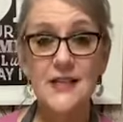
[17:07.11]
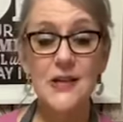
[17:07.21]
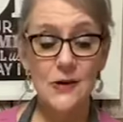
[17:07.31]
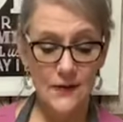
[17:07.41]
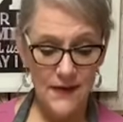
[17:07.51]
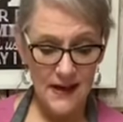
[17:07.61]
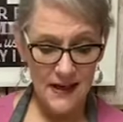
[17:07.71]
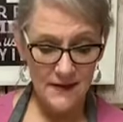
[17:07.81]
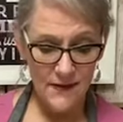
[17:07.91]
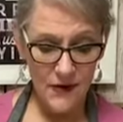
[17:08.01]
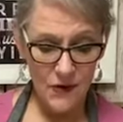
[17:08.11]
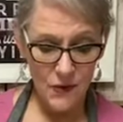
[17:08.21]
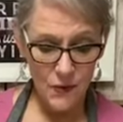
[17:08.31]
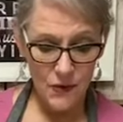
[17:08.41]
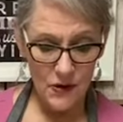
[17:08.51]
So if any of
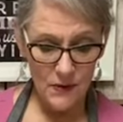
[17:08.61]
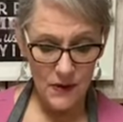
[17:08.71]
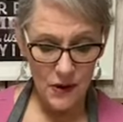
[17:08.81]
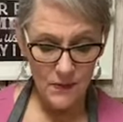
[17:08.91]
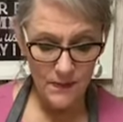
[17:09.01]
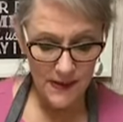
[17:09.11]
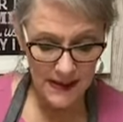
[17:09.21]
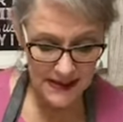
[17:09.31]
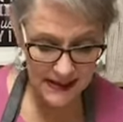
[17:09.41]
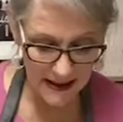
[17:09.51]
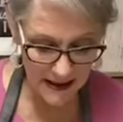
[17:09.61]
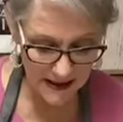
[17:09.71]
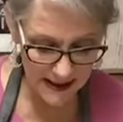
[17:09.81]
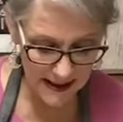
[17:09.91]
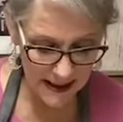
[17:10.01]
you were, I see on
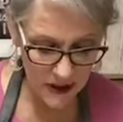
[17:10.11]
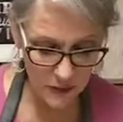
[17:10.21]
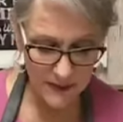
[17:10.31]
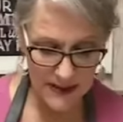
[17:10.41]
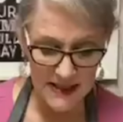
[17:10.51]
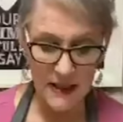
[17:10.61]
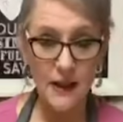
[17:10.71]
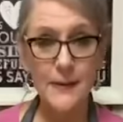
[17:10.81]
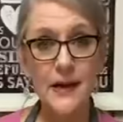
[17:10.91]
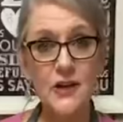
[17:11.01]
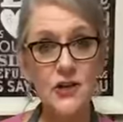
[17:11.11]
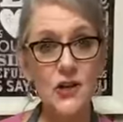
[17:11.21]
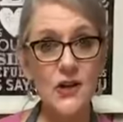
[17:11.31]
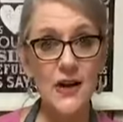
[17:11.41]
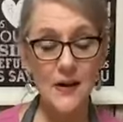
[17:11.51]
the H we missed a little bit. I'll show
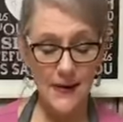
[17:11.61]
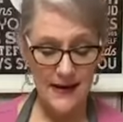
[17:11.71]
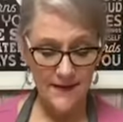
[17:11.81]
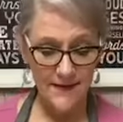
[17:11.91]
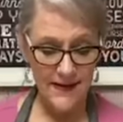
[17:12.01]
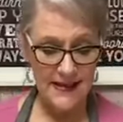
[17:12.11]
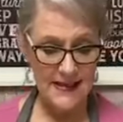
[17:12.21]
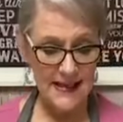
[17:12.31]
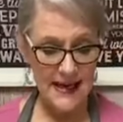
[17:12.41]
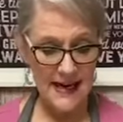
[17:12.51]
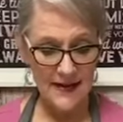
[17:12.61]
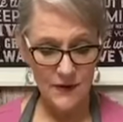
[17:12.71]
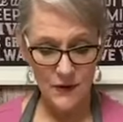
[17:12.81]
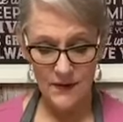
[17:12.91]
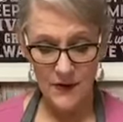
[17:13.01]
you how we can fix that
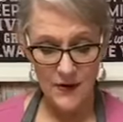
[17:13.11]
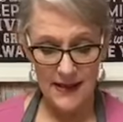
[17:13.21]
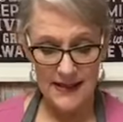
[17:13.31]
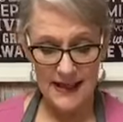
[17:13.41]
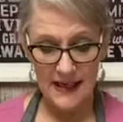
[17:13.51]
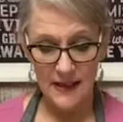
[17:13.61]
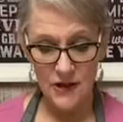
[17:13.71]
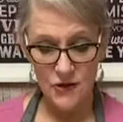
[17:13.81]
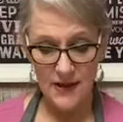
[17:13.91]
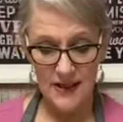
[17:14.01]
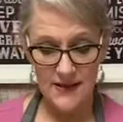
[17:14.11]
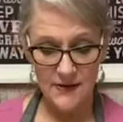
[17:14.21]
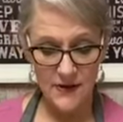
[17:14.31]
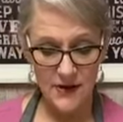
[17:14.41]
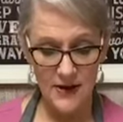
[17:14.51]
after we've already taken the
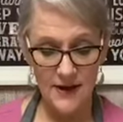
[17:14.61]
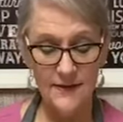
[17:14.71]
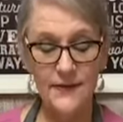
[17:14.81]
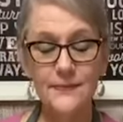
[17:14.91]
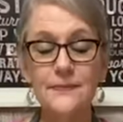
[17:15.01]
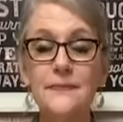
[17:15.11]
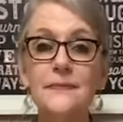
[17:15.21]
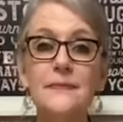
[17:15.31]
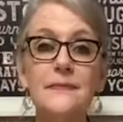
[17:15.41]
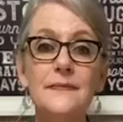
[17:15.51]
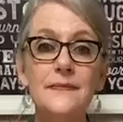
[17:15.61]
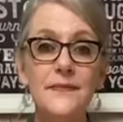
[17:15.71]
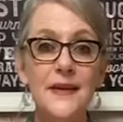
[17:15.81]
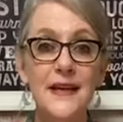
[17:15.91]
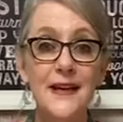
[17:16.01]
transfer off.
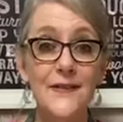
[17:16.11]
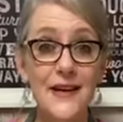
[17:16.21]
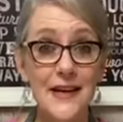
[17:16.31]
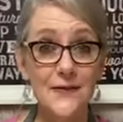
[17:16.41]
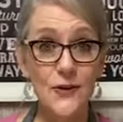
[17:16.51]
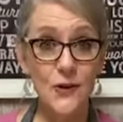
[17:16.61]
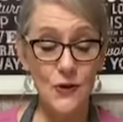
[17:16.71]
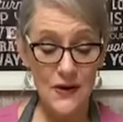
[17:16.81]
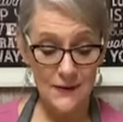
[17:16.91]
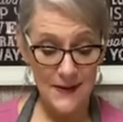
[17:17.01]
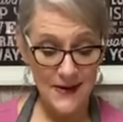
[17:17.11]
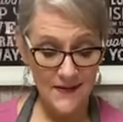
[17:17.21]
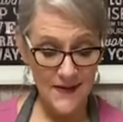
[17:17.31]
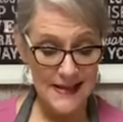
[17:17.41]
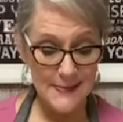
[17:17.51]
If any of you have been on
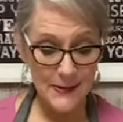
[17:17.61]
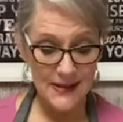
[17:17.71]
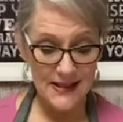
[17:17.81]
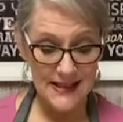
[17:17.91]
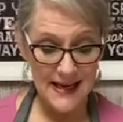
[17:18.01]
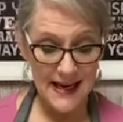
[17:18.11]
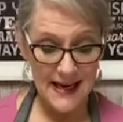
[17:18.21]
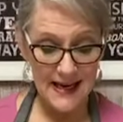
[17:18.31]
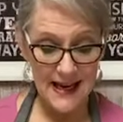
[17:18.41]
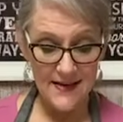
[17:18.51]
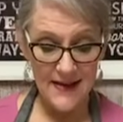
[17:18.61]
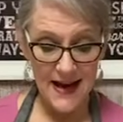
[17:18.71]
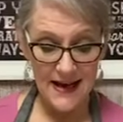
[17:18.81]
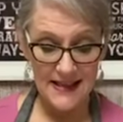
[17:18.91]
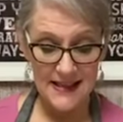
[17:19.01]
Facebook today and have
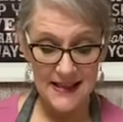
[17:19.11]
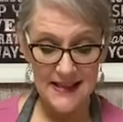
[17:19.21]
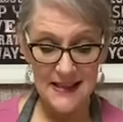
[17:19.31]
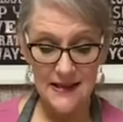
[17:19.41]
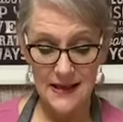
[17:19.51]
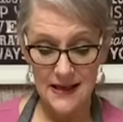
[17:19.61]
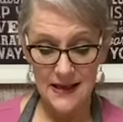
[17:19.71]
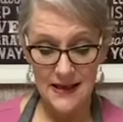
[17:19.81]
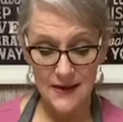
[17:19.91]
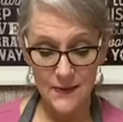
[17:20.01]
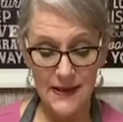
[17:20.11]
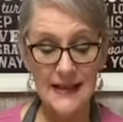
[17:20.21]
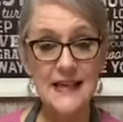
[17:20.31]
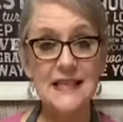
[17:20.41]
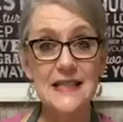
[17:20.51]
access to the
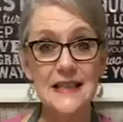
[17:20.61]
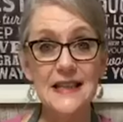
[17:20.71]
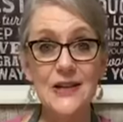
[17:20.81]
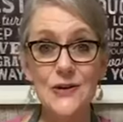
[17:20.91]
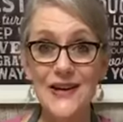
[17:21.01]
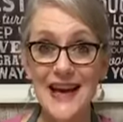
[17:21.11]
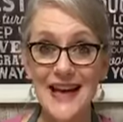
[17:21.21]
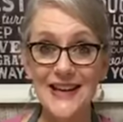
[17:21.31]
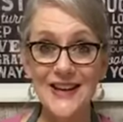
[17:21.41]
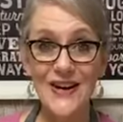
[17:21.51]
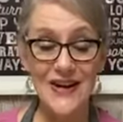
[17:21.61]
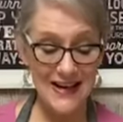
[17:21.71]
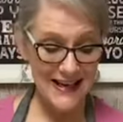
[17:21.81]
release in the new catalog,